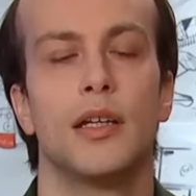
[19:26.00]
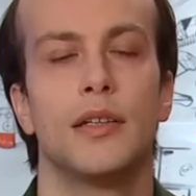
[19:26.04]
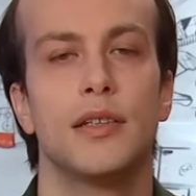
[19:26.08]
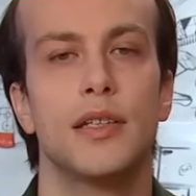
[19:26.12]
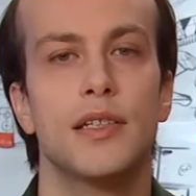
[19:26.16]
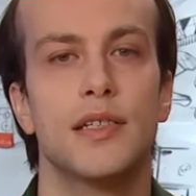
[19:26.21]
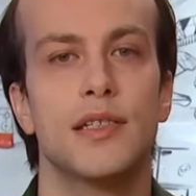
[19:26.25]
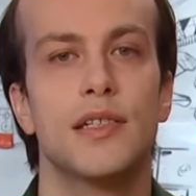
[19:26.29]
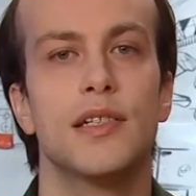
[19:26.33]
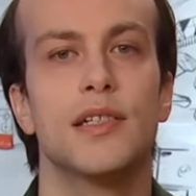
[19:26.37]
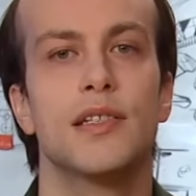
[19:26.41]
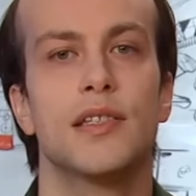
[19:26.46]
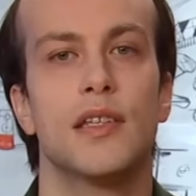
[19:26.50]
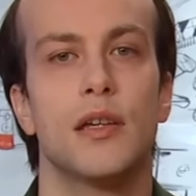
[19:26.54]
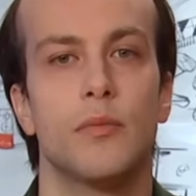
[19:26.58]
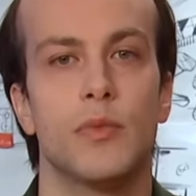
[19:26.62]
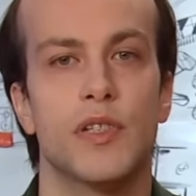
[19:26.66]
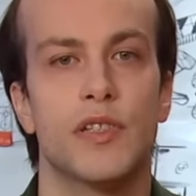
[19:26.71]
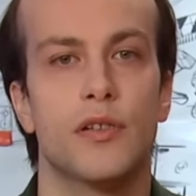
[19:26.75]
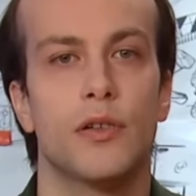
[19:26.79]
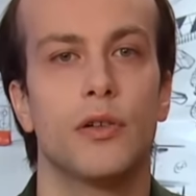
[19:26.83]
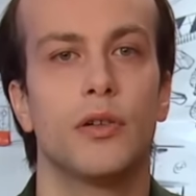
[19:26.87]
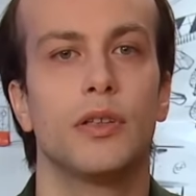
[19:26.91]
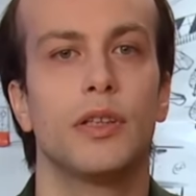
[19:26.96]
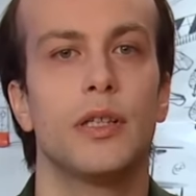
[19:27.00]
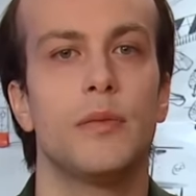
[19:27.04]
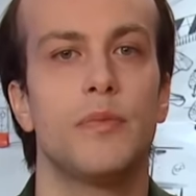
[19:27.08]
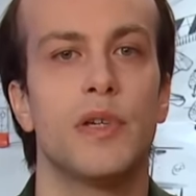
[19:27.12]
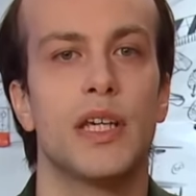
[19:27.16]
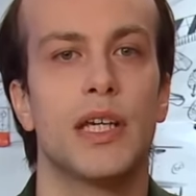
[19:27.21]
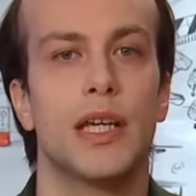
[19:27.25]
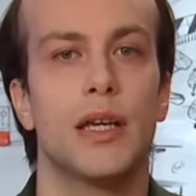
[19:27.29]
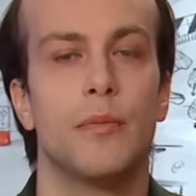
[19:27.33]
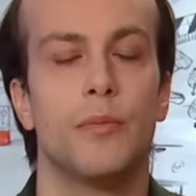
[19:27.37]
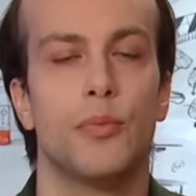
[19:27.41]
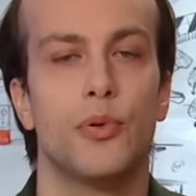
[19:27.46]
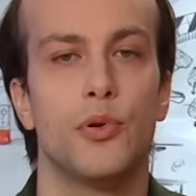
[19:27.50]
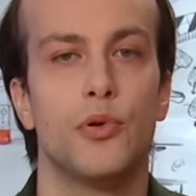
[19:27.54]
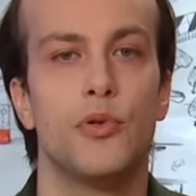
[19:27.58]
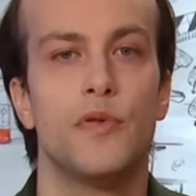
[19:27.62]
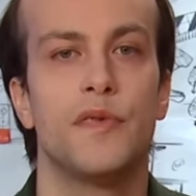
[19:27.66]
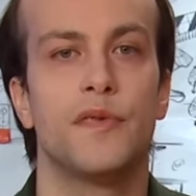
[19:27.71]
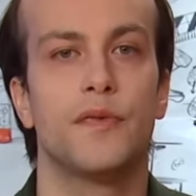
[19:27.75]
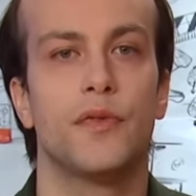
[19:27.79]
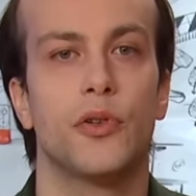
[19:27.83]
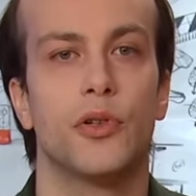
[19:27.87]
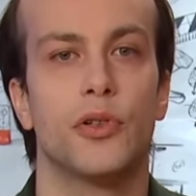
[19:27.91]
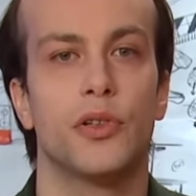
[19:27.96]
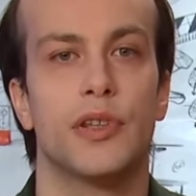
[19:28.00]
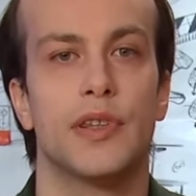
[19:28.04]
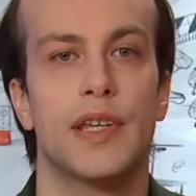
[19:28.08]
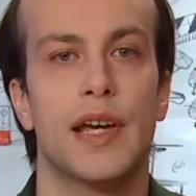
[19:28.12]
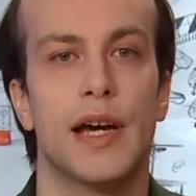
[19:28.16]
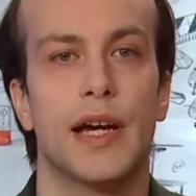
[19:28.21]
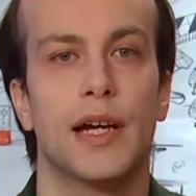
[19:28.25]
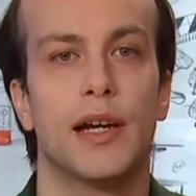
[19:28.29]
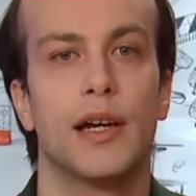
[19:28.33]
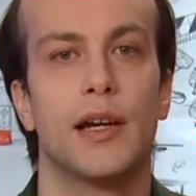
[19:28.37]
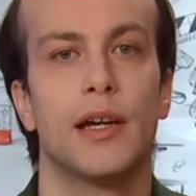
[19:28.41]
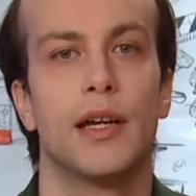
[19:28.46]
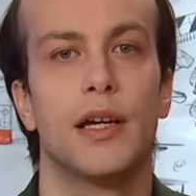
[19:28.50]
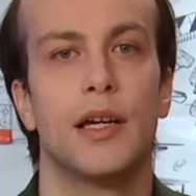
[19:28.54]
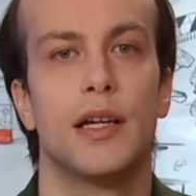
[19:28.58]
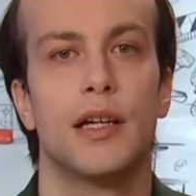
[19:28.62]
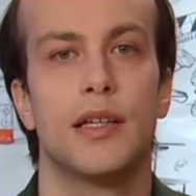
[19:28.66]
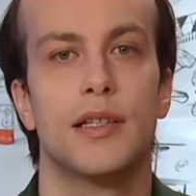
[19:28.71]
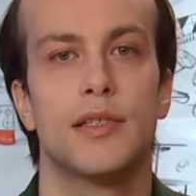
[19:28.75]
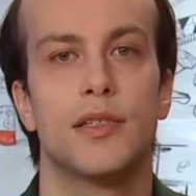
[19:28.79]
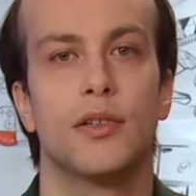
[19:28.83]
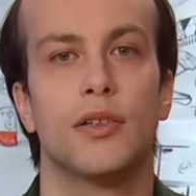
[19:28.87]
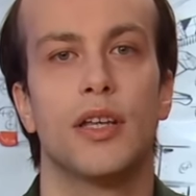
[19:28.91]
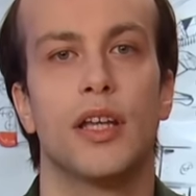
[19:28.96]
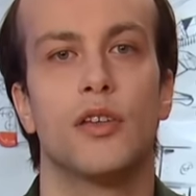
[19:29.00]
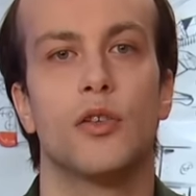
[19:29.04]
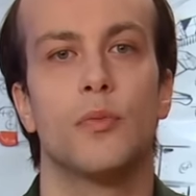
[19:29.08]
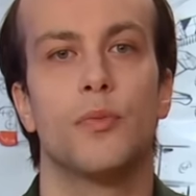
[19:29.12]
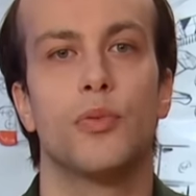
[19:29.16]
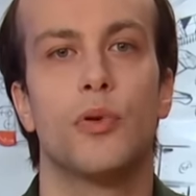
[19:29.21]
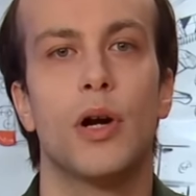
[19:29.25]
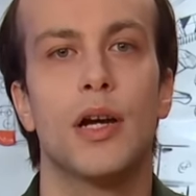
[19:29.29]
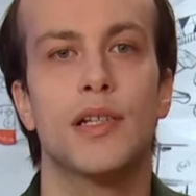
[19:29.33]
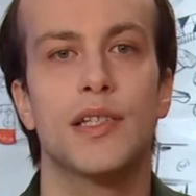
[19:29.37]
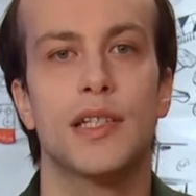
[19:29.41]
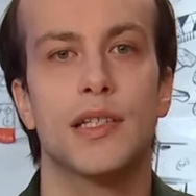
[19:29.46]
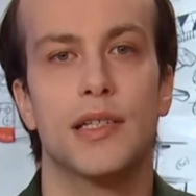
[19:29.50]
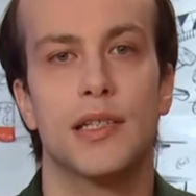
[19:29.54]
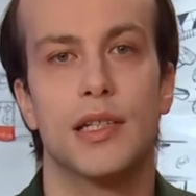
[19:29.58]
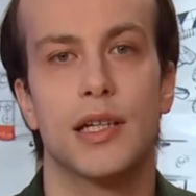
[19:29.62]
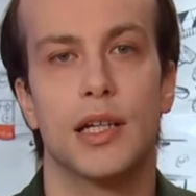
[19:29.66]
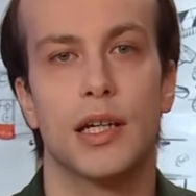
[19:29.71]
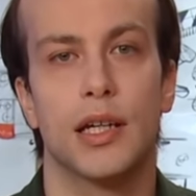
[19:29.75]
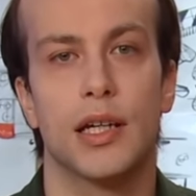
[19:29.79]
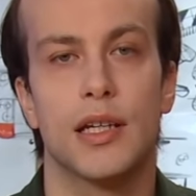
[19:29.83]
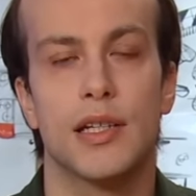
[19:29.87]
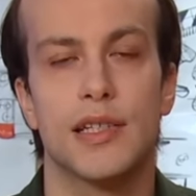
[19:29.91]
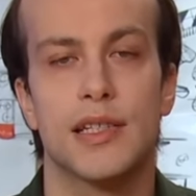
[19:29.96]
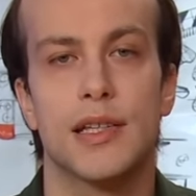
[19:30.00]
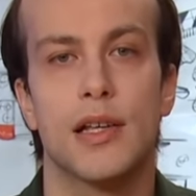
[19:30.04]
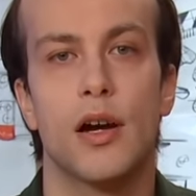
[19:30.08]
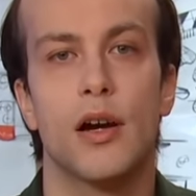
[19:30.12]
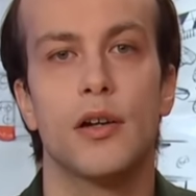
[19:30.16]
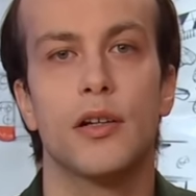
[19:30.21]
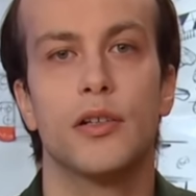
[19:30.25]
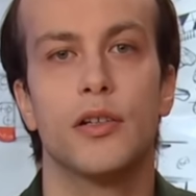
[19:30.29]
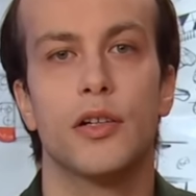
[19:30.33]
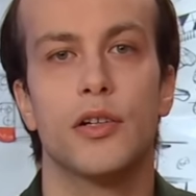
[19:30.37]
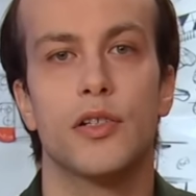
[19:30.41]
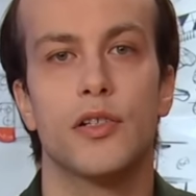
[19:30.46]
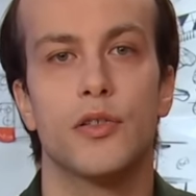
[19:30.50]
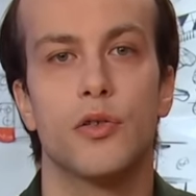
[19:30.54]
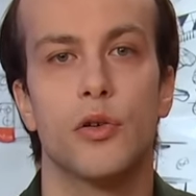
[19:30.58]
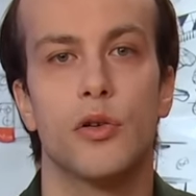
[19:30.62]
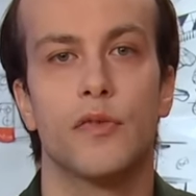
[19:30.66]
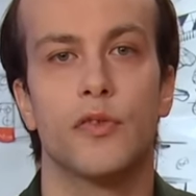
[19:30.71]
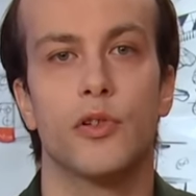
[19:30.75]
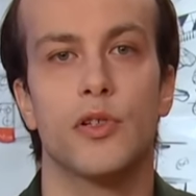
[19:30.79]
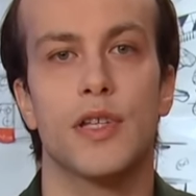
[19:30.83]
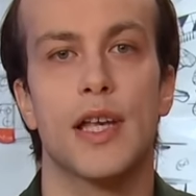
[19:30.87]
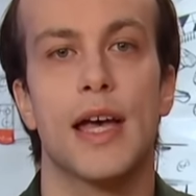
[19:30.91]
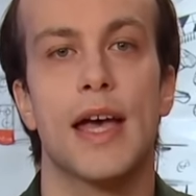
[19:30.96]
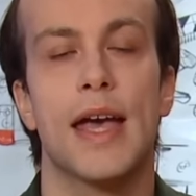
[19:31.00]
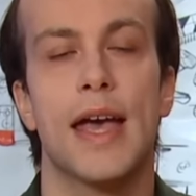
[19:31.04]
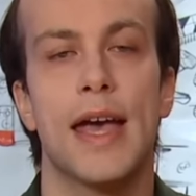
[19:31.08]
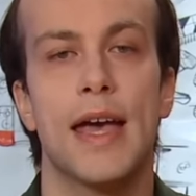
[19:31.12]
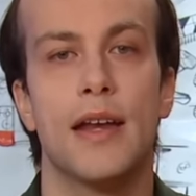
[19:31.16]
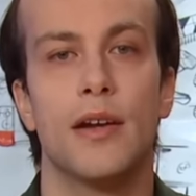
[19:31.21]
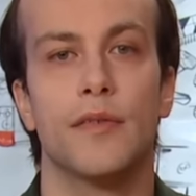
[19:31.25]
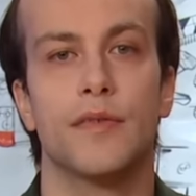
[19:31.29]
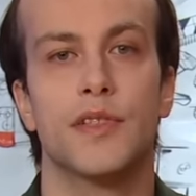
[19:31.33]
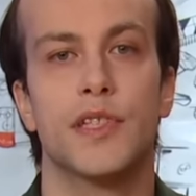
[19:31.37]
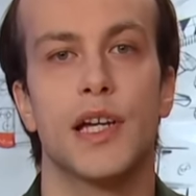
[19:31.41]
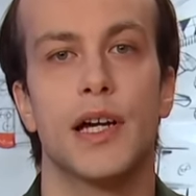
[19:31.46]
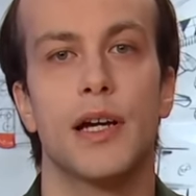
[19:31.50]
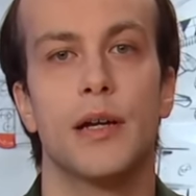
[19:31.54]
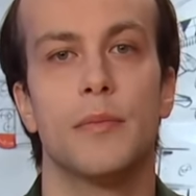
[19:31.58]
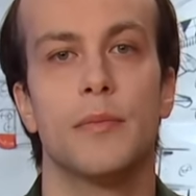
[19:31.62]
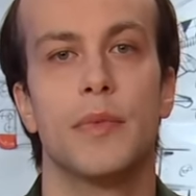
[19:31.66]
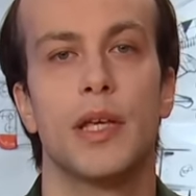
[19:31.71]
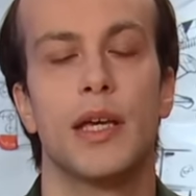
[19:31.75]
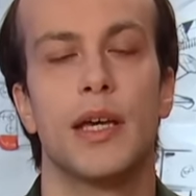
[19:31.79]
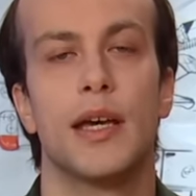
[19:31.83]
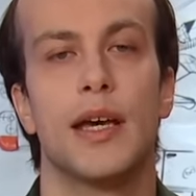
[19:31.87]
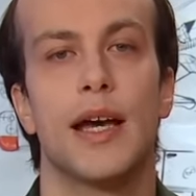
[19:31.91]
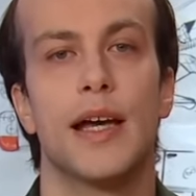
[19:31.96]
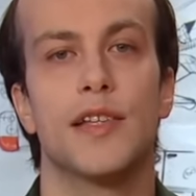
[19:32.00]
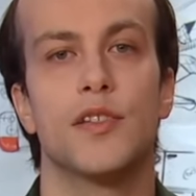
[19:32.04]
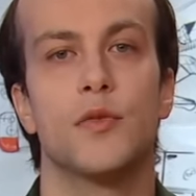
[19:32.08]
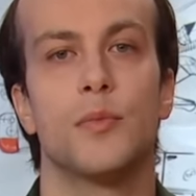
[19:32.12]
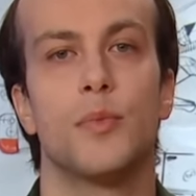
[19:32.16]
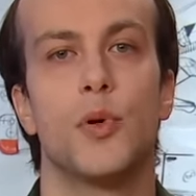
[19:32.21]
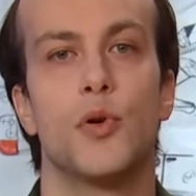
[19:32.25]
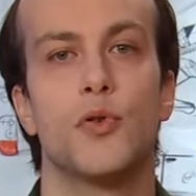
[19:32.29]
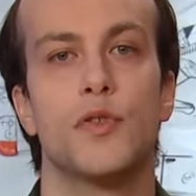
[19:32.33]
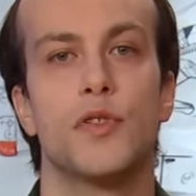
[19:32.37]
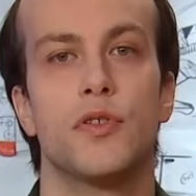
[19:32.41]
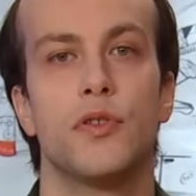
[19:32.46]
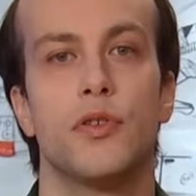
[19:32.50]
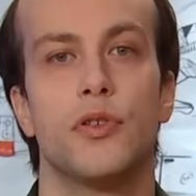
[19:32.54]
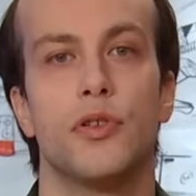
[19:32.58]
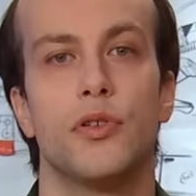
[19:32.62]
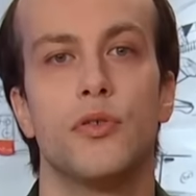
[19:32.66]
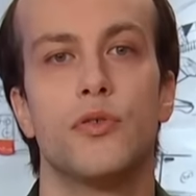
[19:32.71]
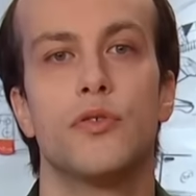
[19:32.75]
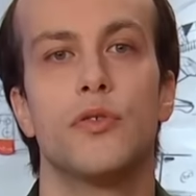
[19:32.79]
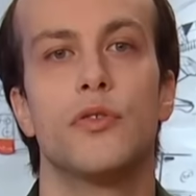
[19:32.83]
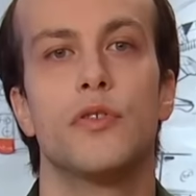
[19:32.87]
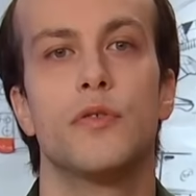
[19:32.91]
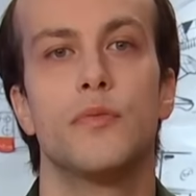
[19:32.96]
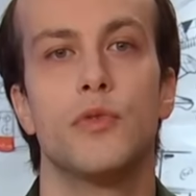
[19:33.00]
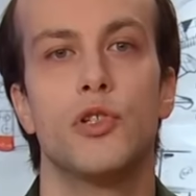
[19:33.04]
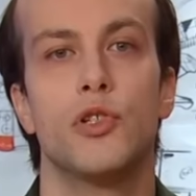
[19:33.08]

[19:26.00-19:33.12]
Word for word: This system is currently being improved for the deck, so that the processing is done on our servers ahead of time, as opposed to the user's